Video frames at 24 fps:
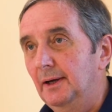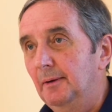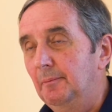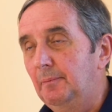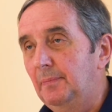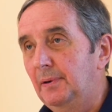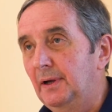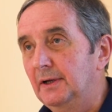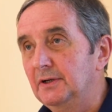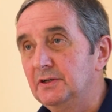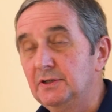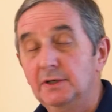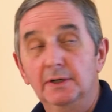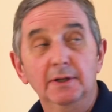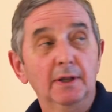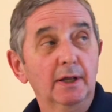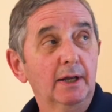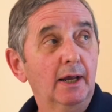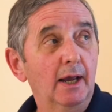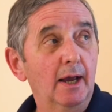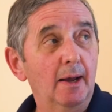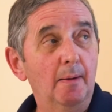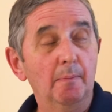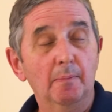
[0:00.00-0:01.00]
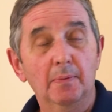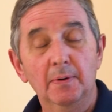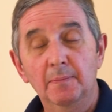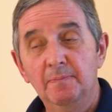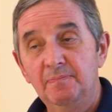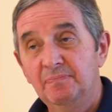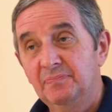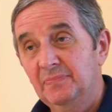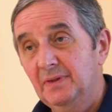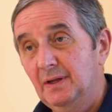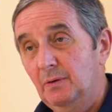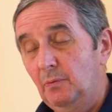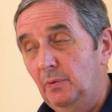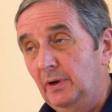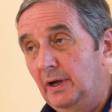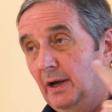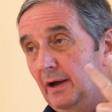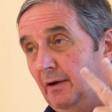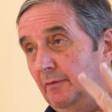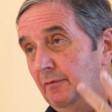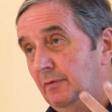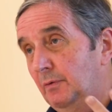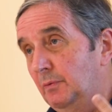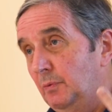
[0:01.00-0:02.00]
plus in the camp we
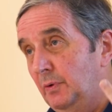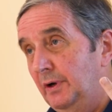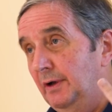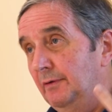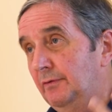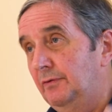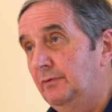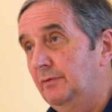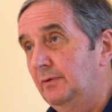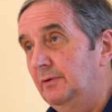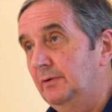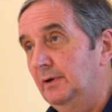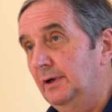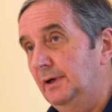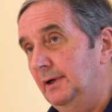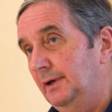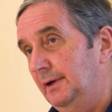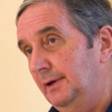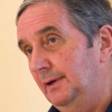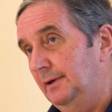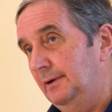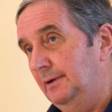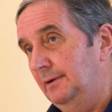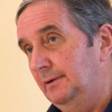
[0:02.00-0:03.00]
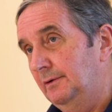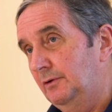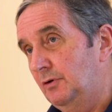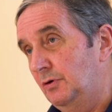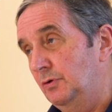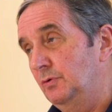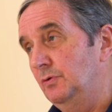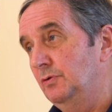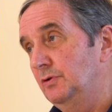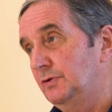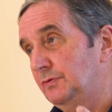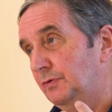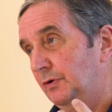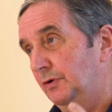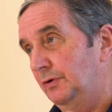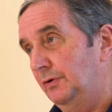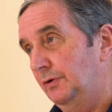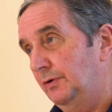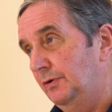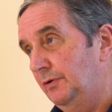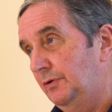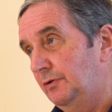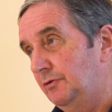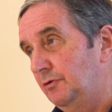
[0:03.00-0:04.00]
have crews for
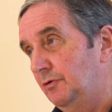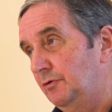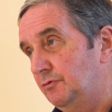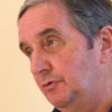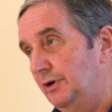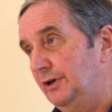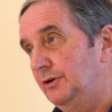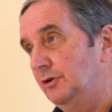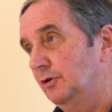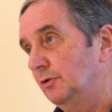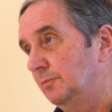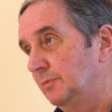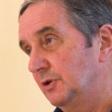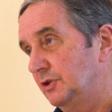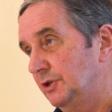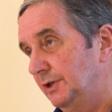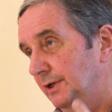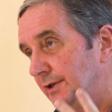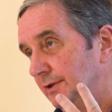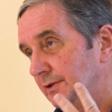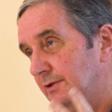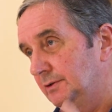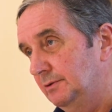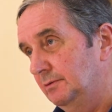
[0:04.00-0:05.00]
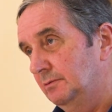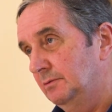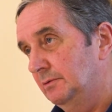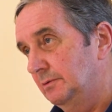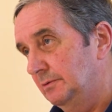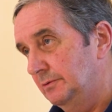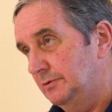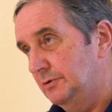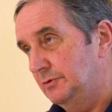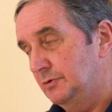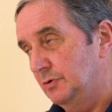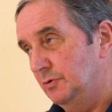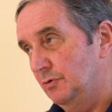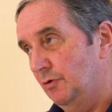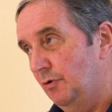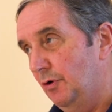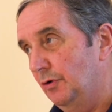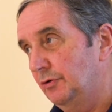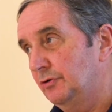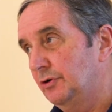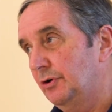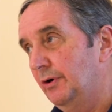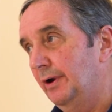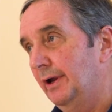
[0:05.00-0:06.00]
3 drill machines, 2
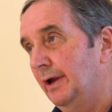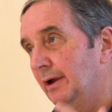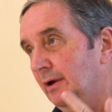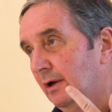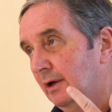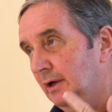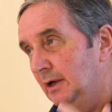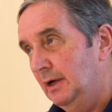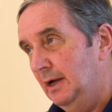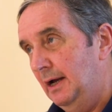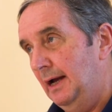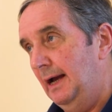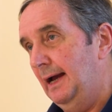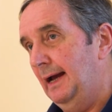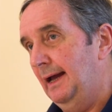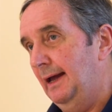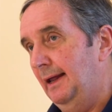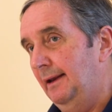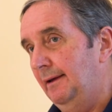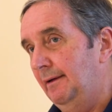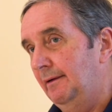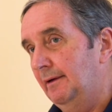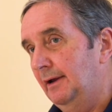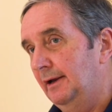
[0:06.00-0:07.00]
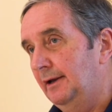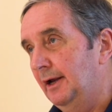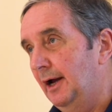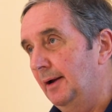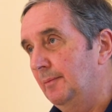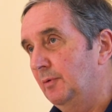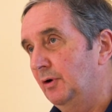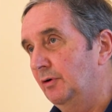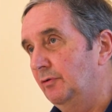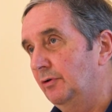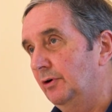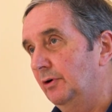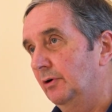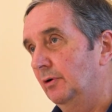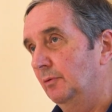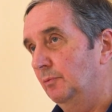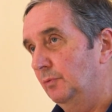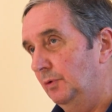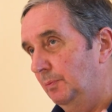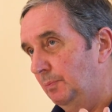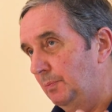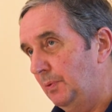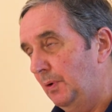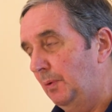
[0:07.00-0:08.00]
rotary and a diamond drill, and
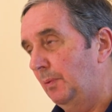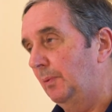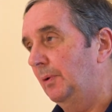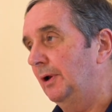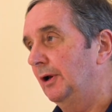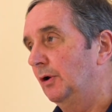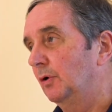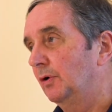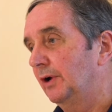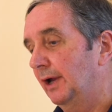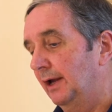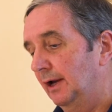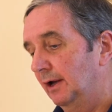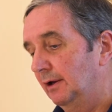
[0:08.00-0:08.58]
we're probably looking